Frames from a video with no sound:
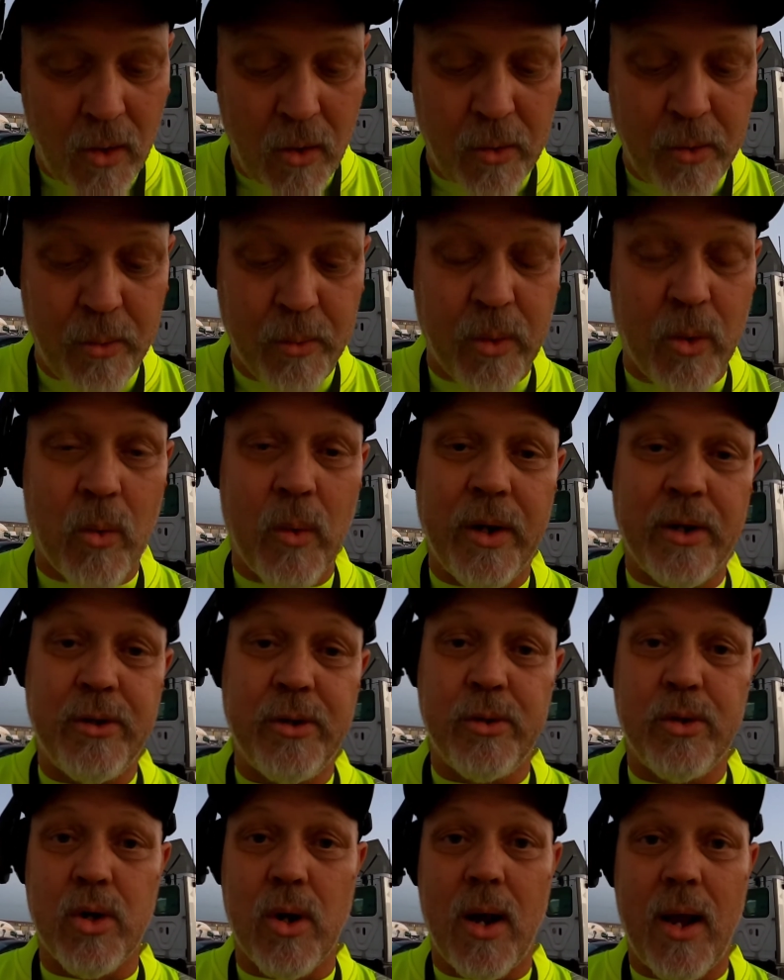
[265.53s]
Are you going
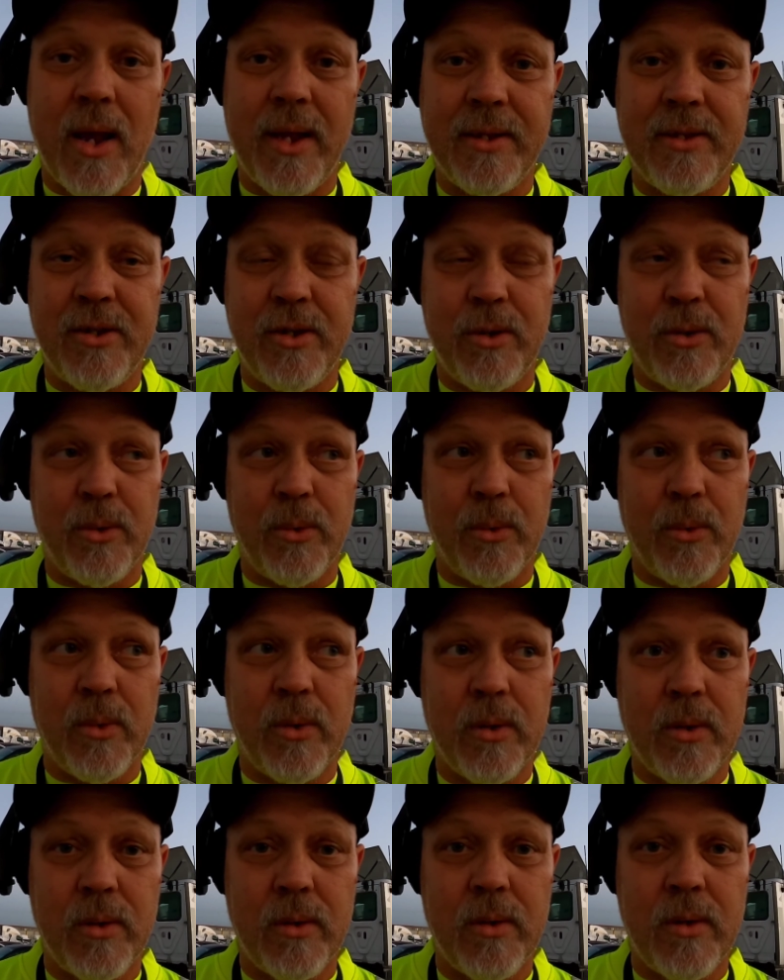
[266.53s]
to try to
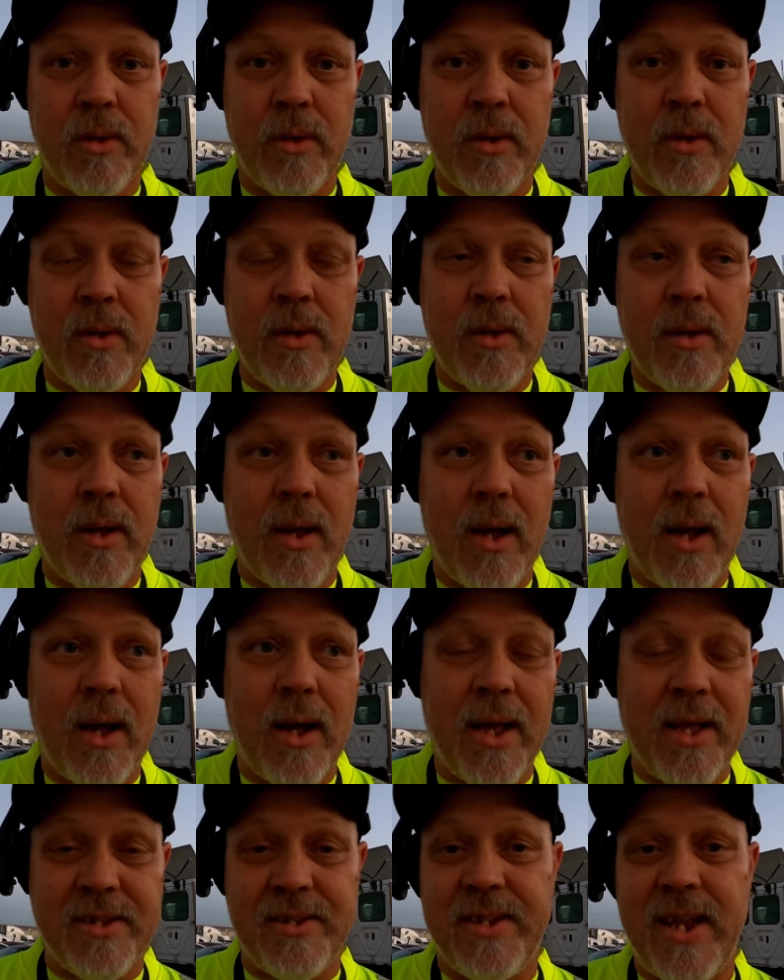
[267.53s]

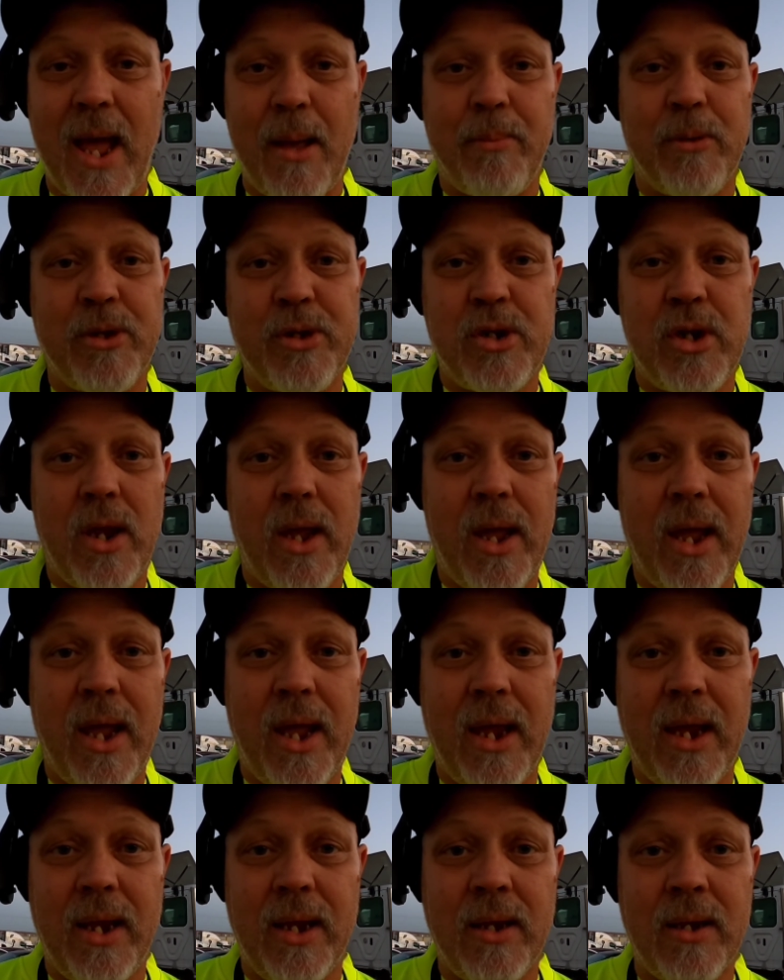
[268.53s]
establish
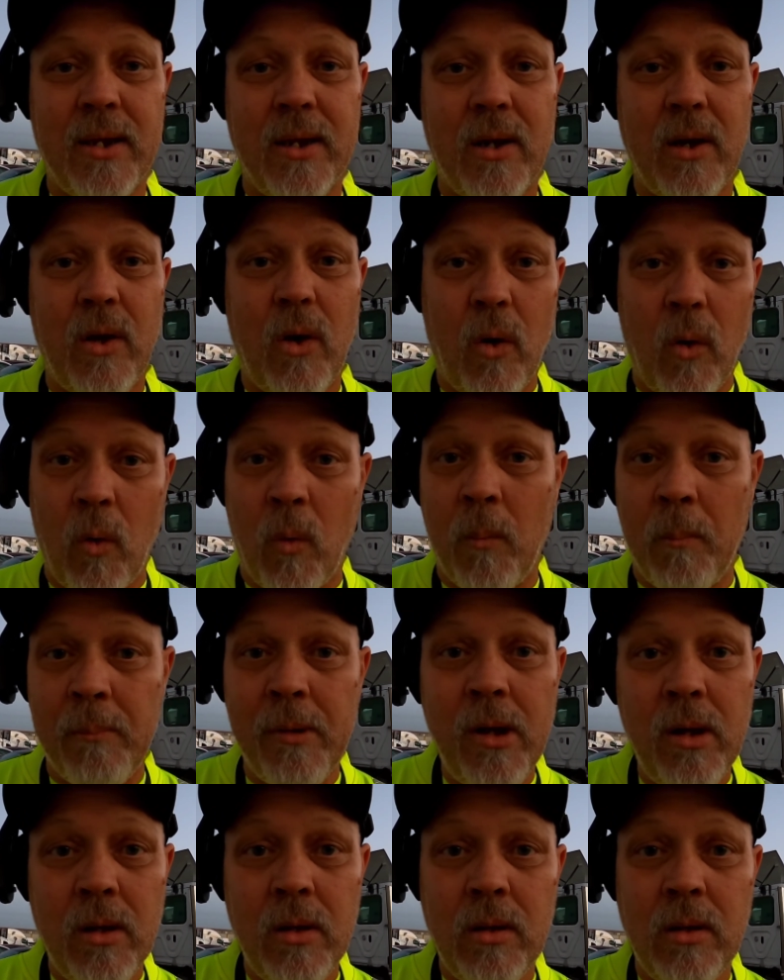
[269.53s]
a
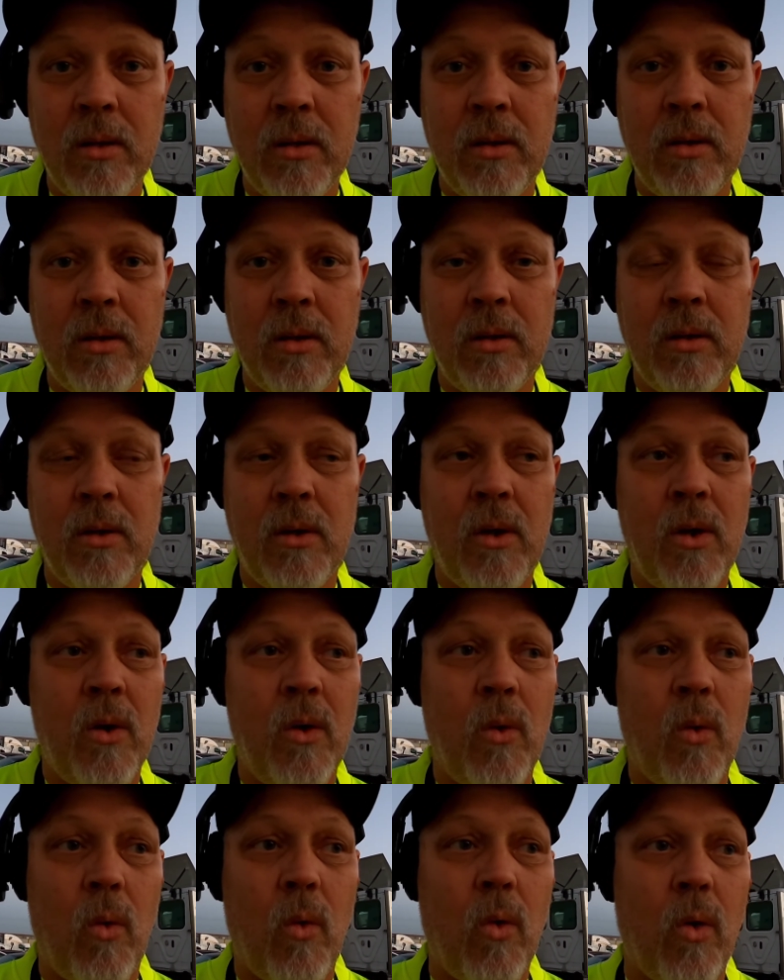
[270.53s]
home,
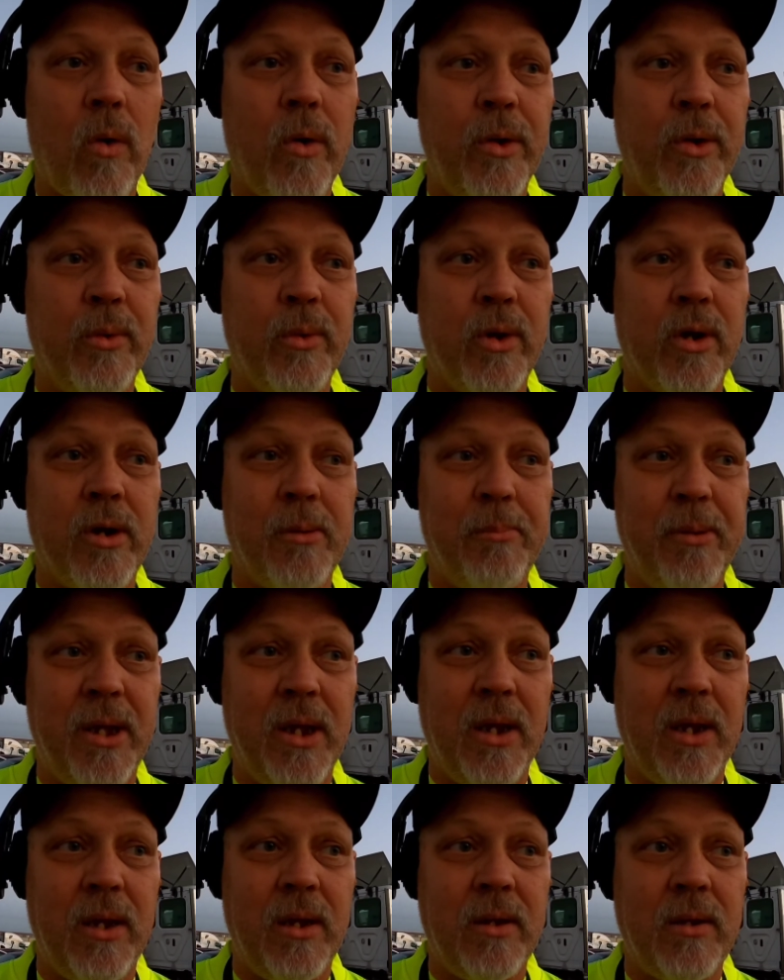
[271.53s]
or are you going to
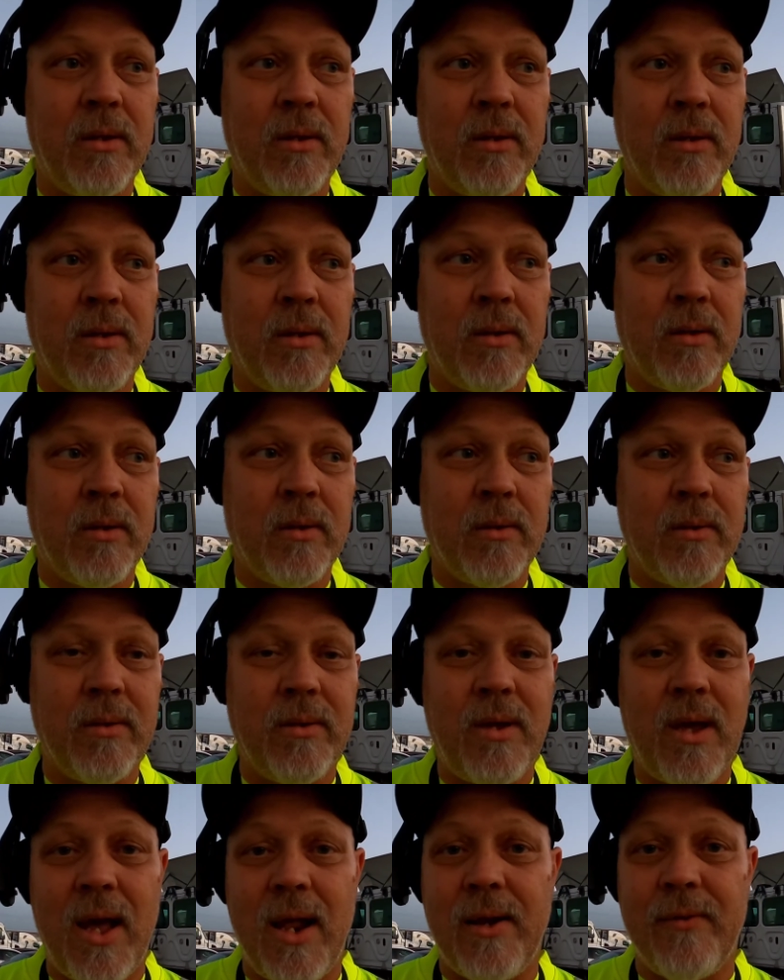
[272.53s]
be
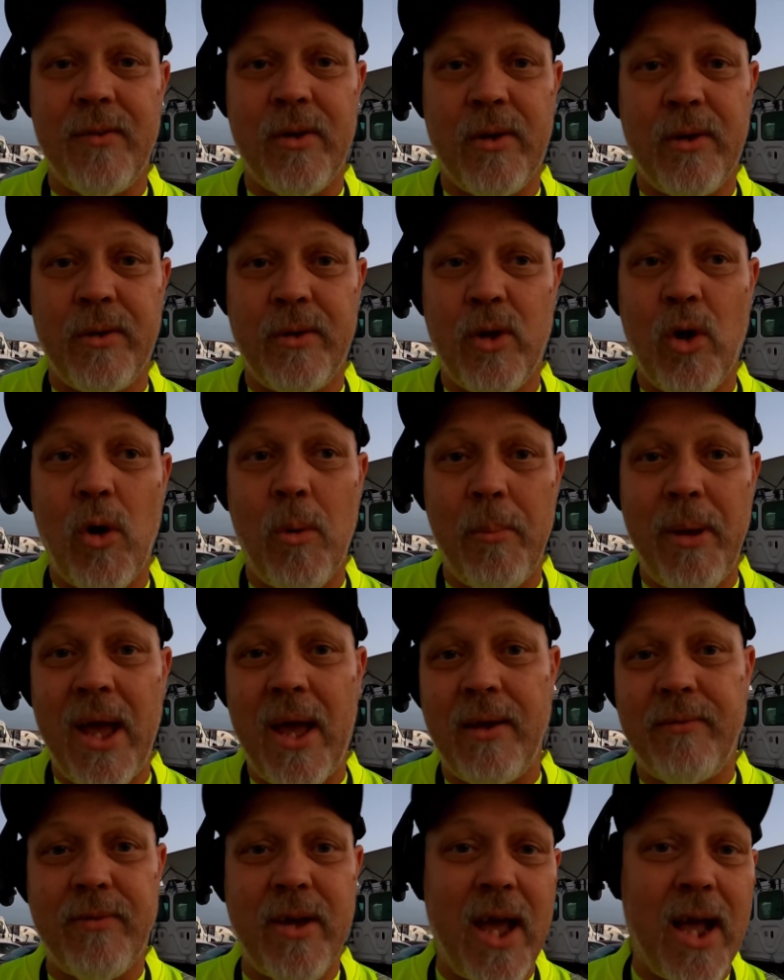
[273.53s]
kind of a
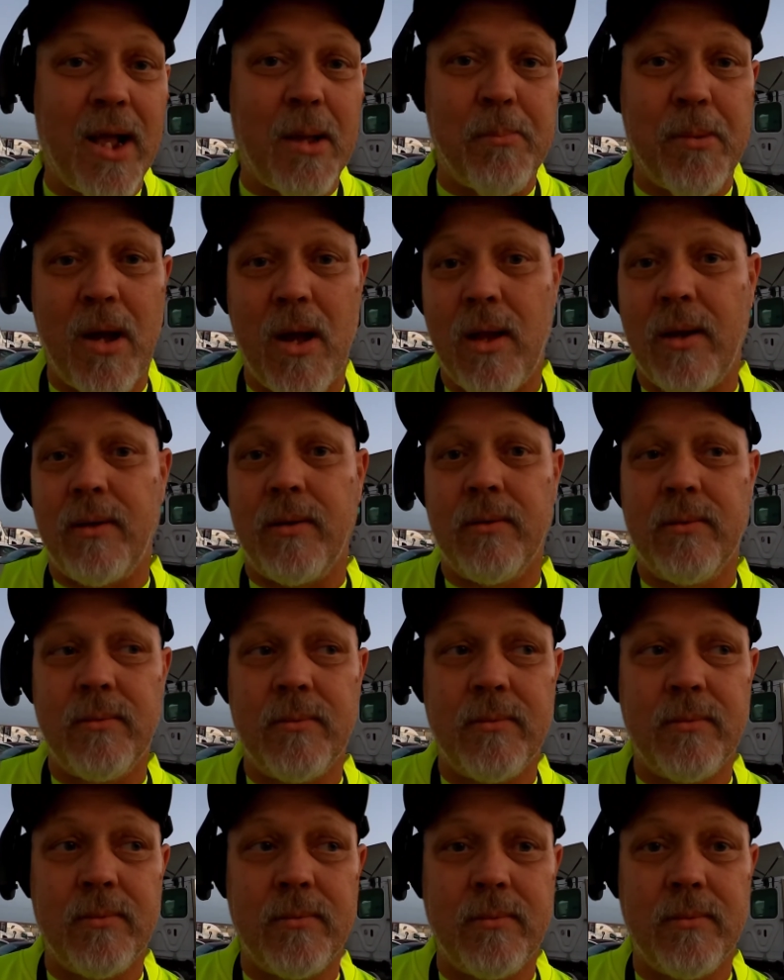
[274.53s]
nomad vagabond
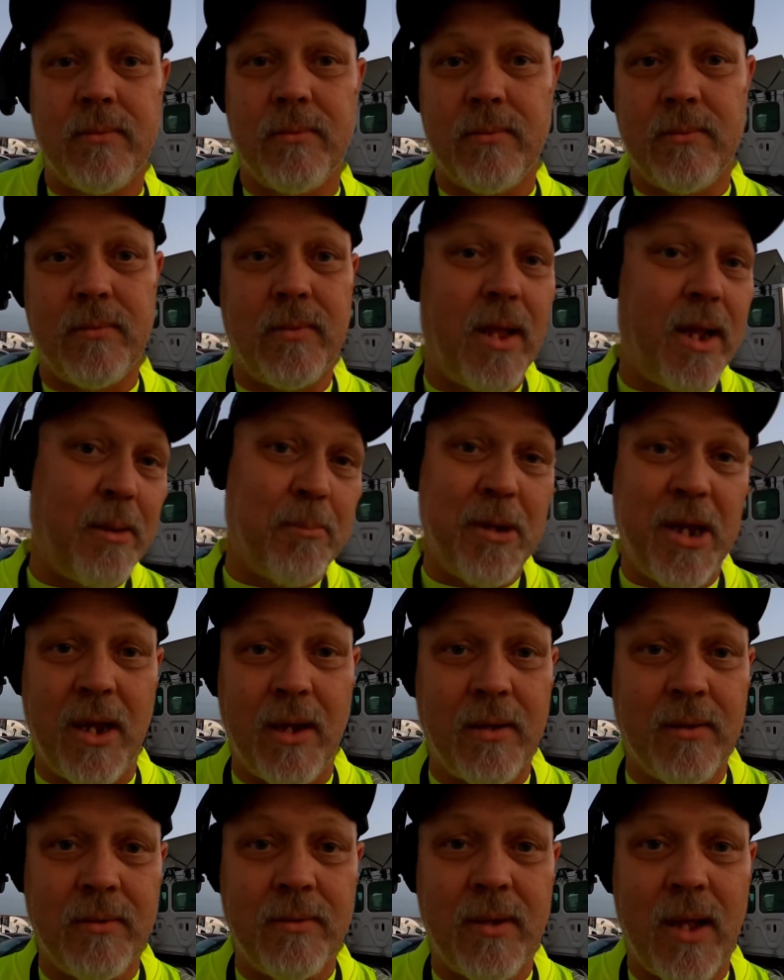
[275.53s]
like
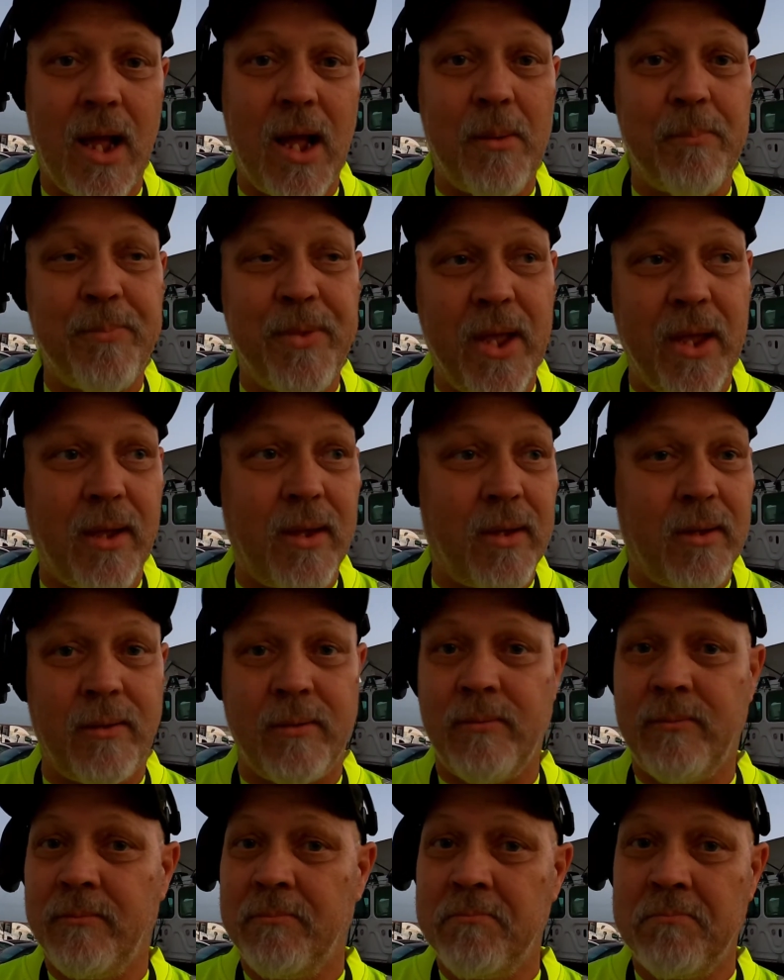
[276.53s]
me? I'm
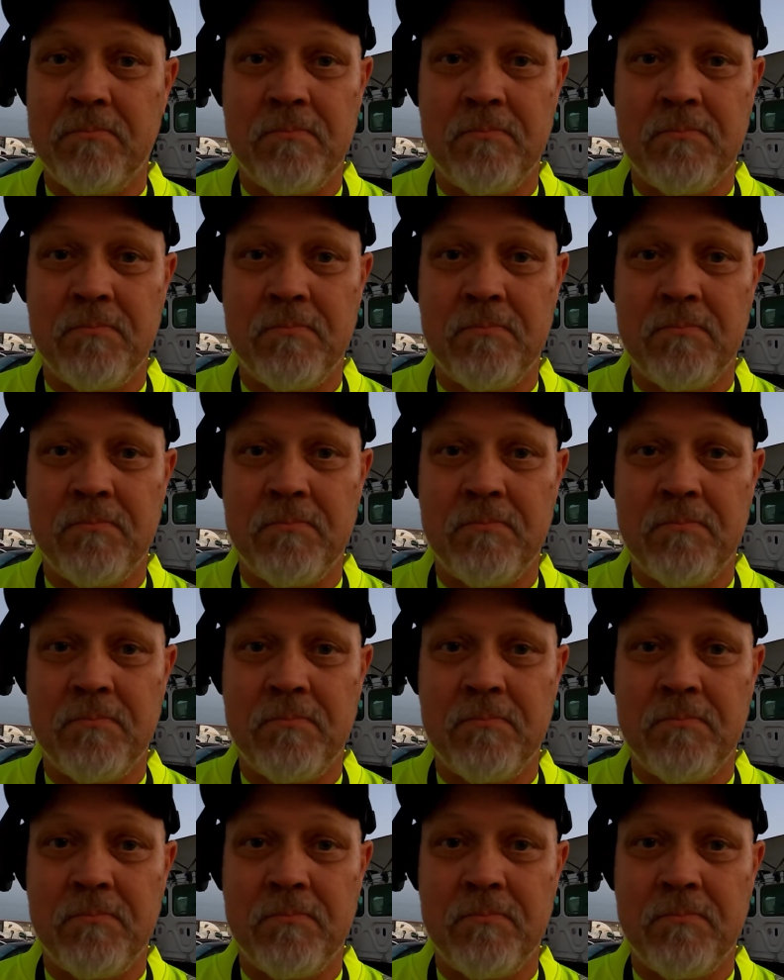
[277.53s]
thinking